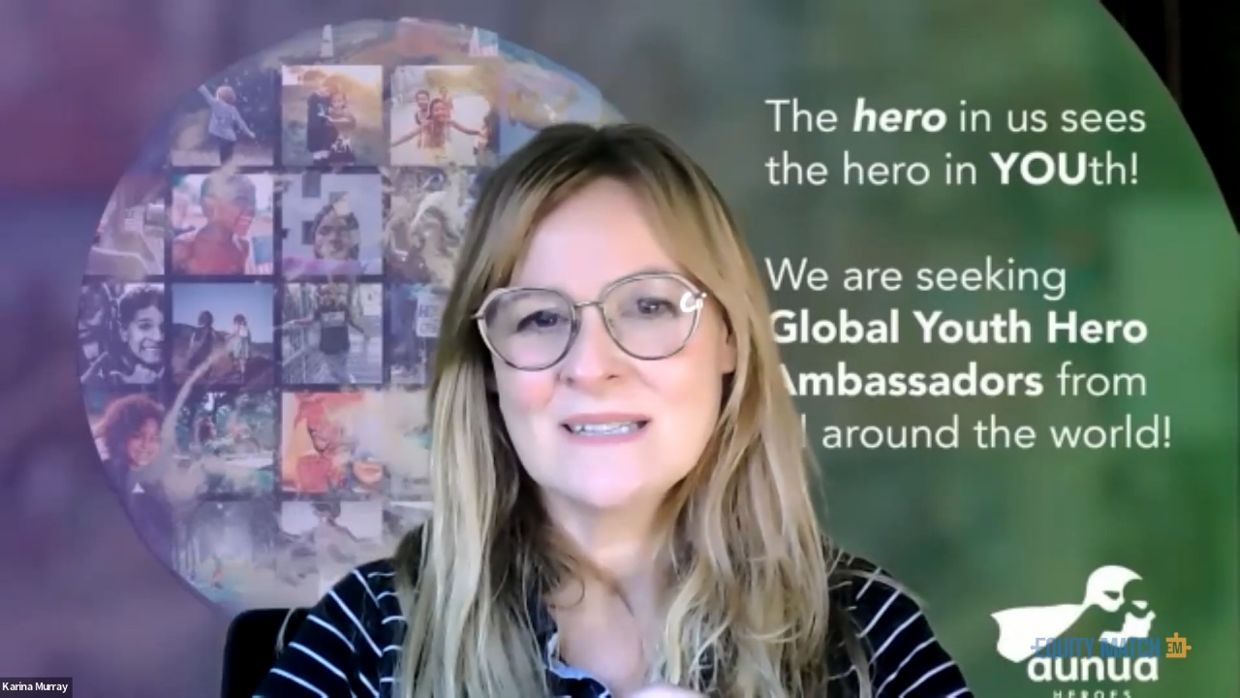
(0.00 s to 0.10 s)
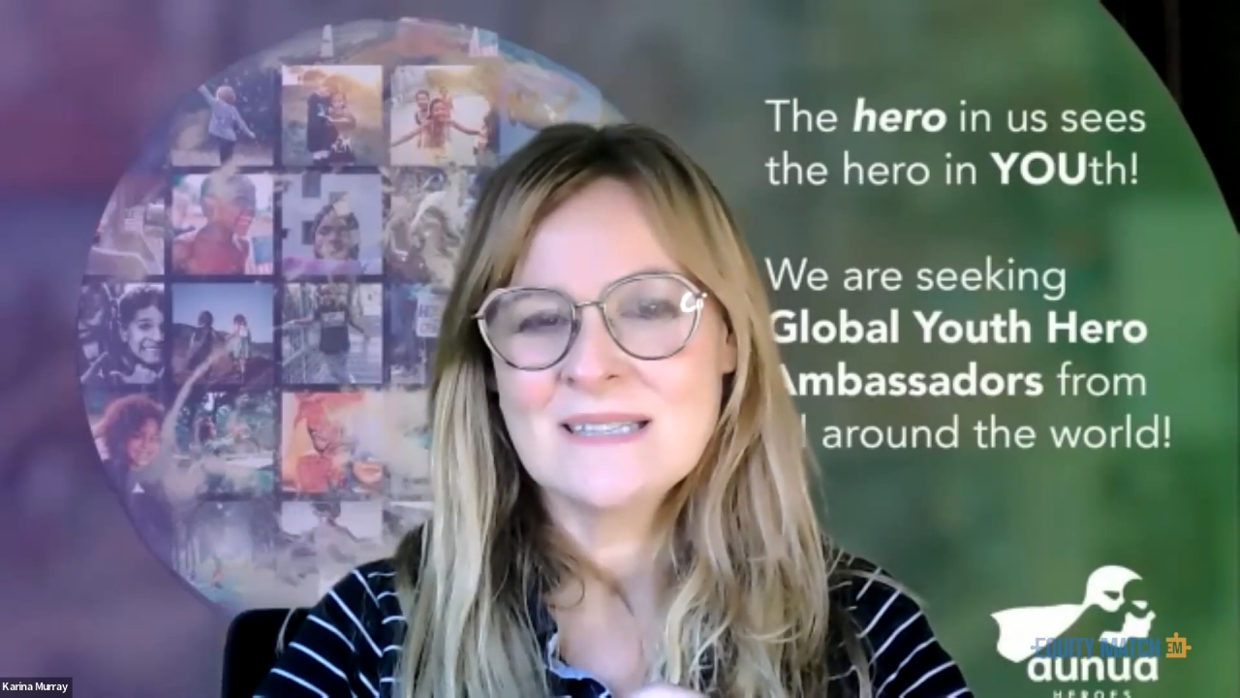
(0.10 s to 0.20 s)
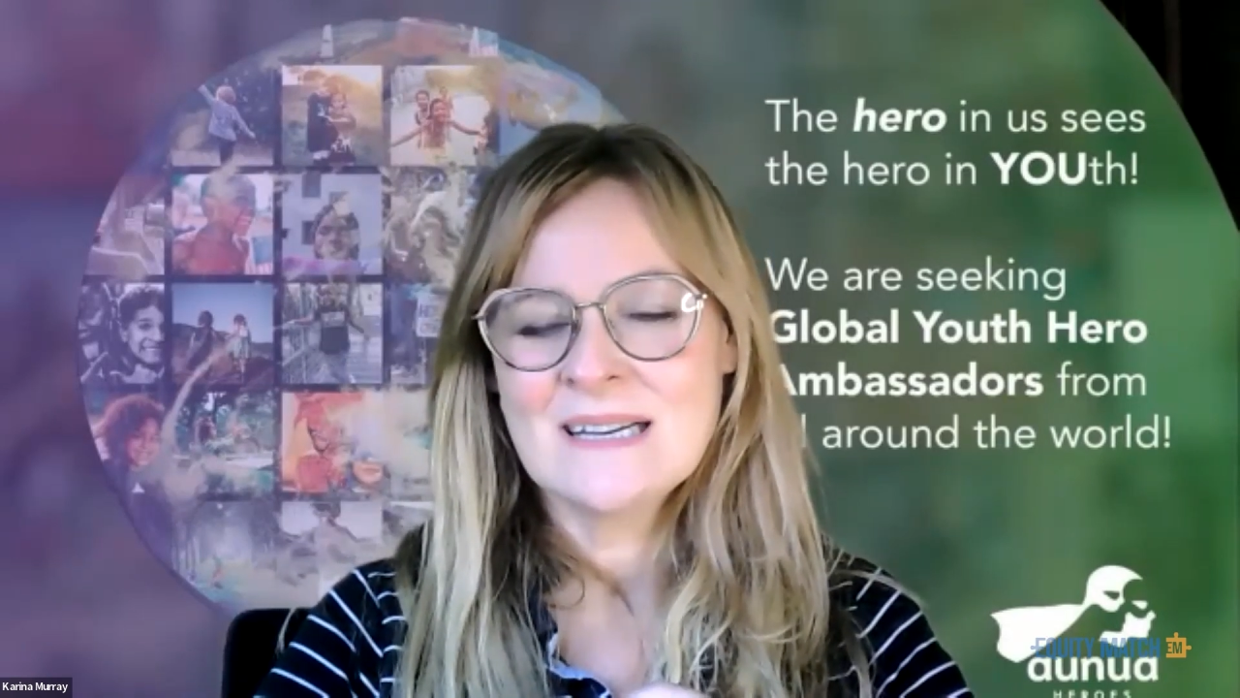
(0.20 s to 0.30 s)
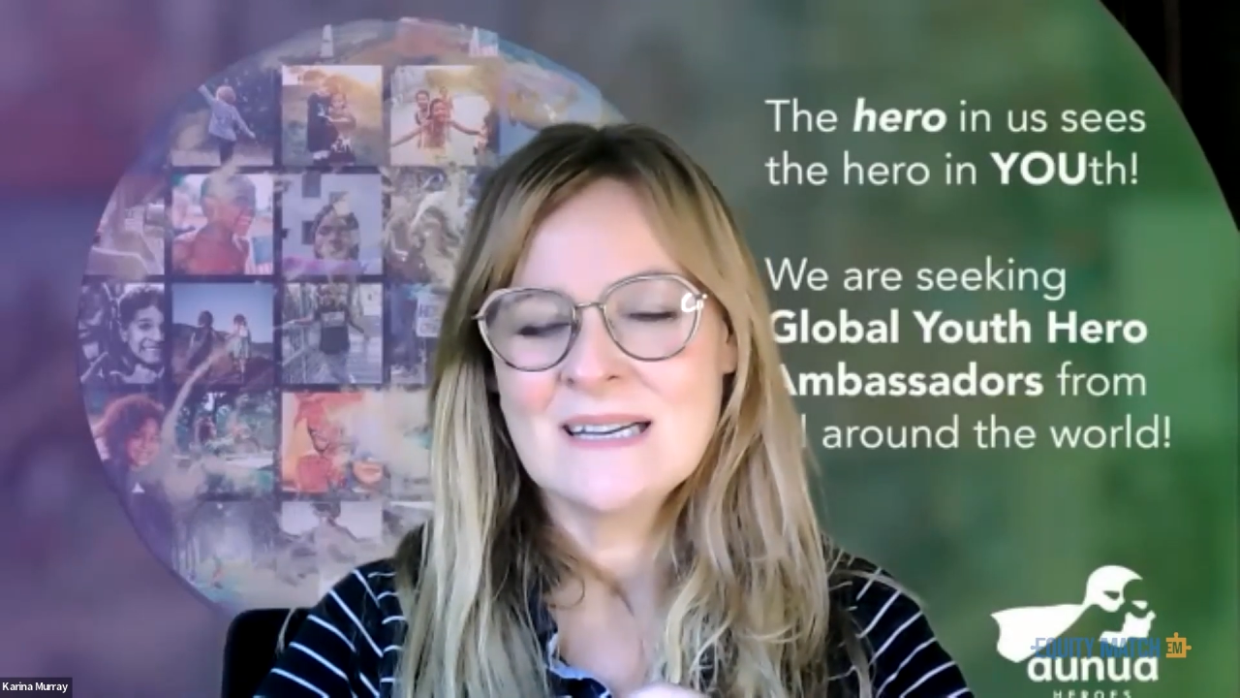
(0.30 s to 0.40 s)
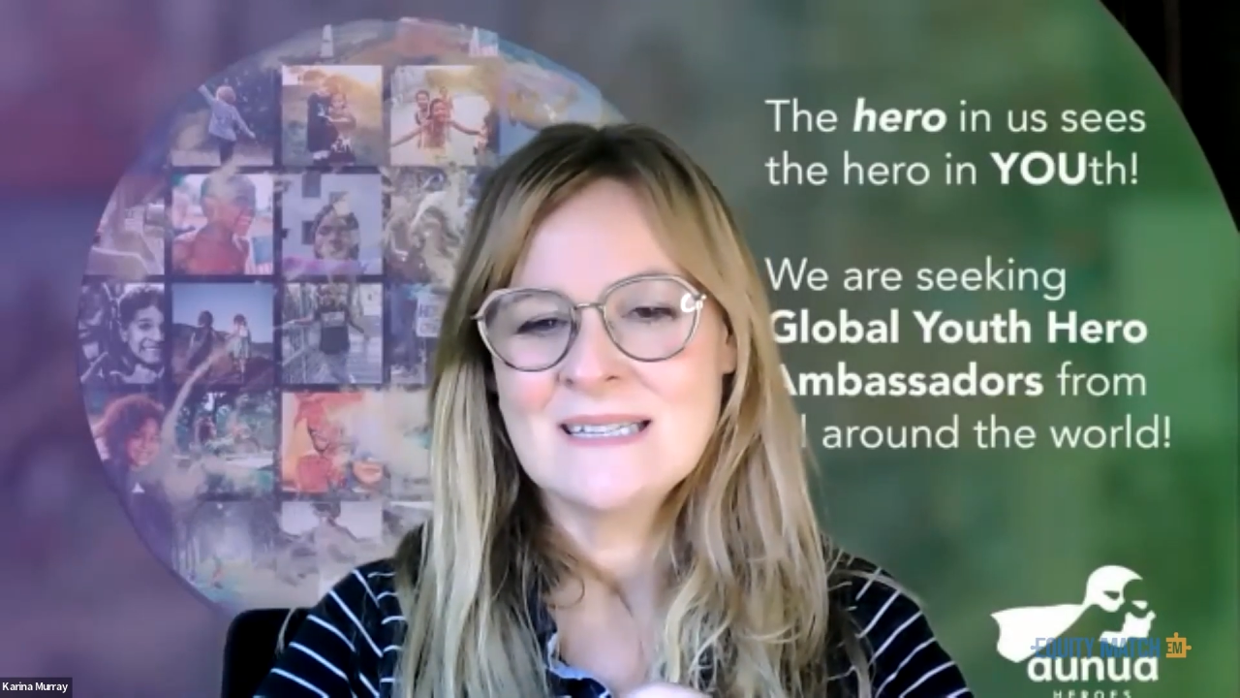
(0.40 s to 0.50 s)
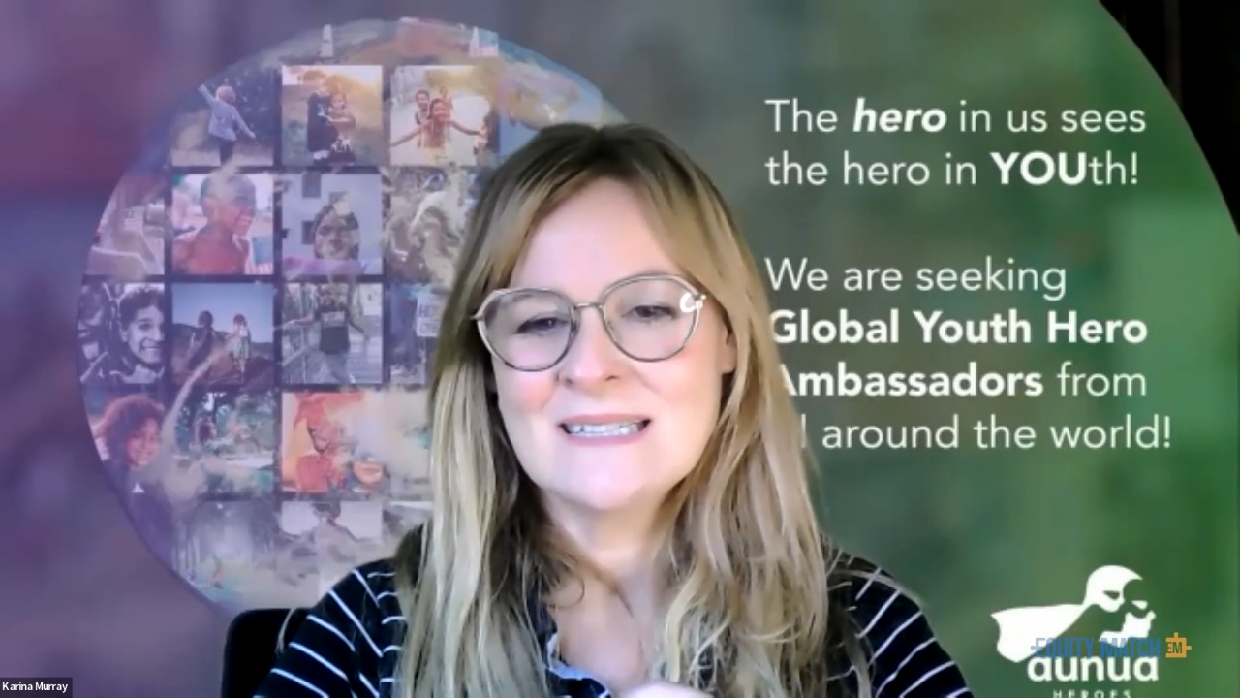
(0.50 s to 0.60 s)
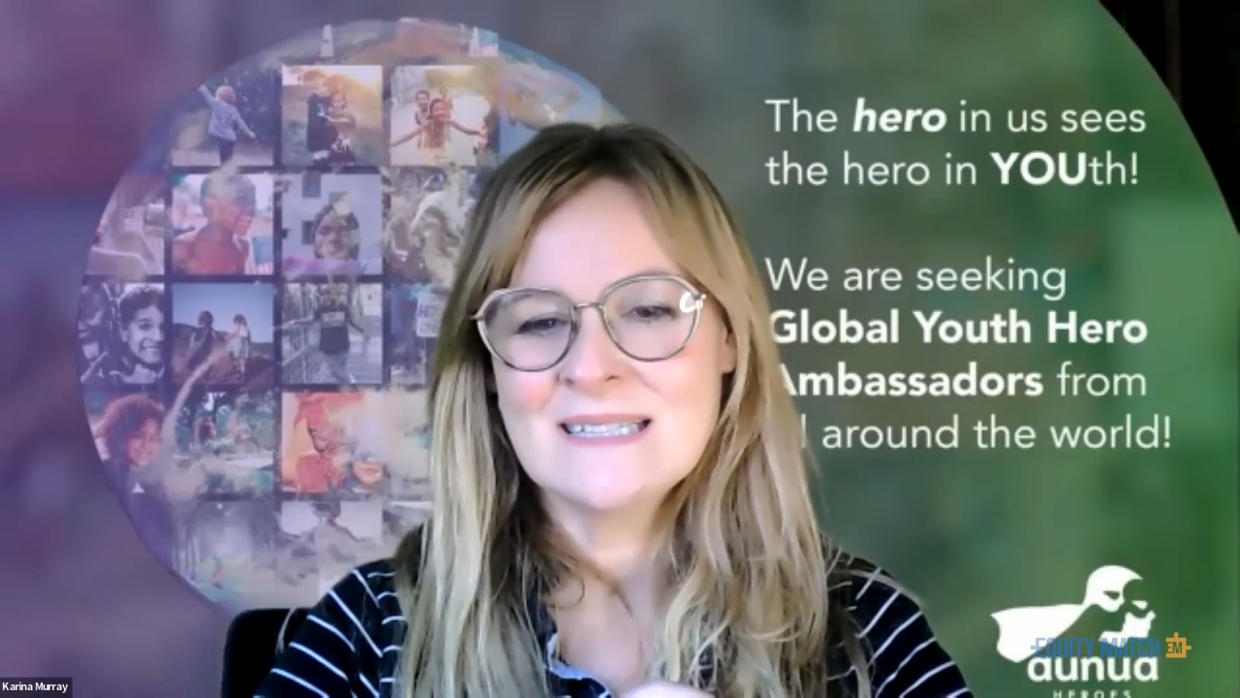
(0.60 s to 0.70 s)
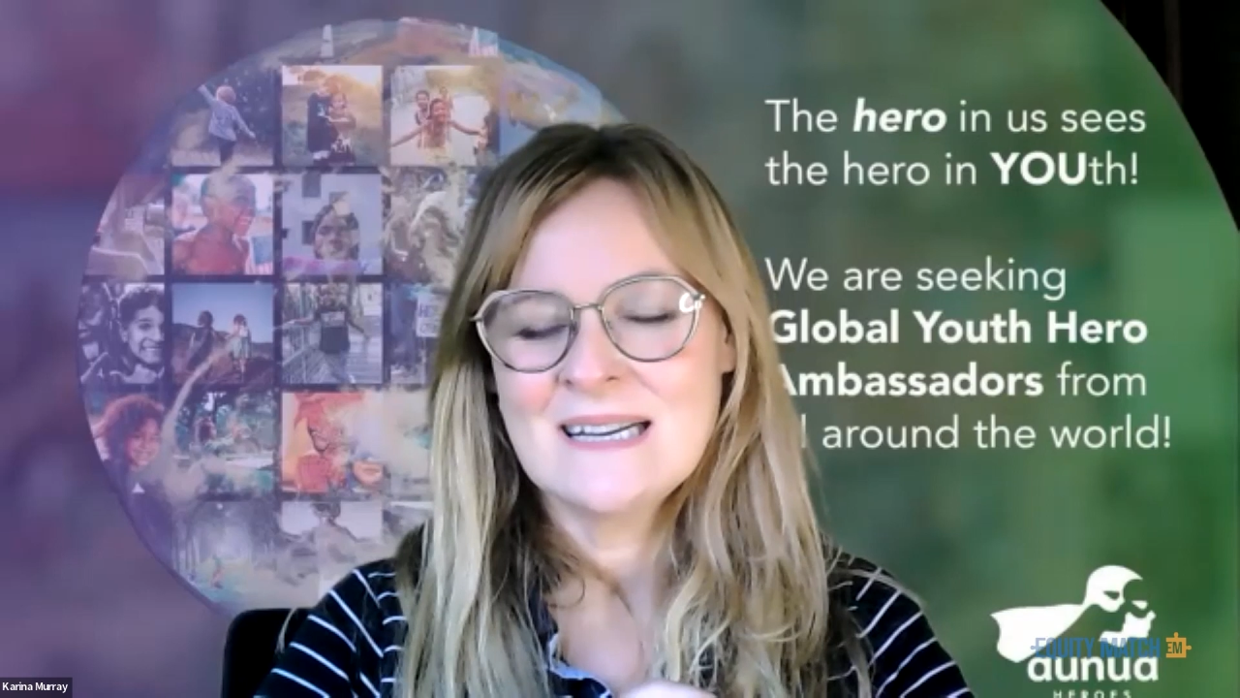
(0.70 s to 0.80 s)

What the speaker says: us and